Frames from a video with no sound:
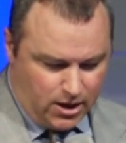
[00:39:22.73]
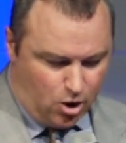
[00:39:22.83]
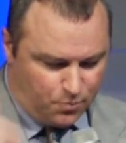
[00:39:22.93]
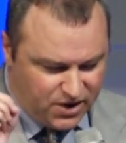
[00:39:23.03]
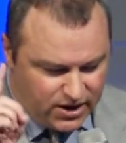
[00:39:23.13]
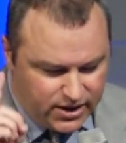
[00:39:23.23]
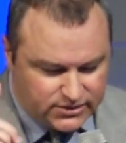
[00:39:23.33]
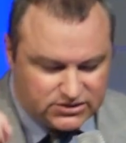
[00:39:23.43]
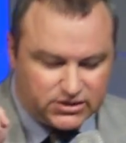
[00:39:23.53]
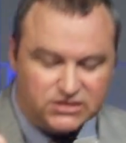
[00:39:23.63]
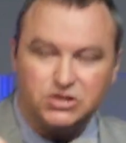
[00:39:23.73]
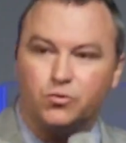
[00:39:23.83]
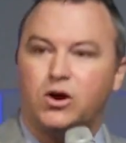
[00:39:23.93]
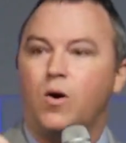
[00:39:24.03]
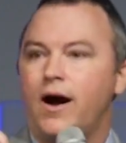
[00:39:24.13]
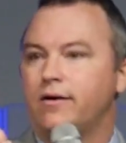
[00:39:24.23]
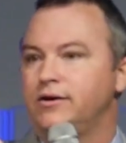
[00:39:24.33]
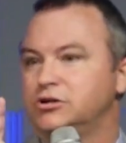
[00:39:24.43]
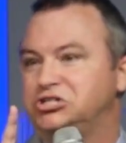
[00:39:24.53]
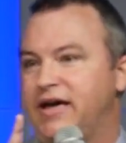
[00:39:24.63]
Obedience doesn't require
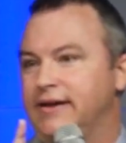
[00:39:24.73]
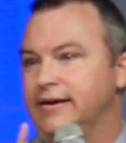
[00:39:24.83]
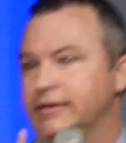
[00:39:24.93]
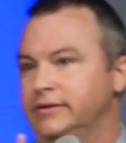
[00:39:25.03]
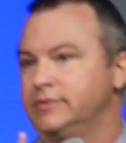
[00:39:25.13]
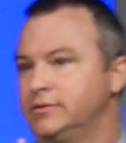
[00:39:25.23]
understanding.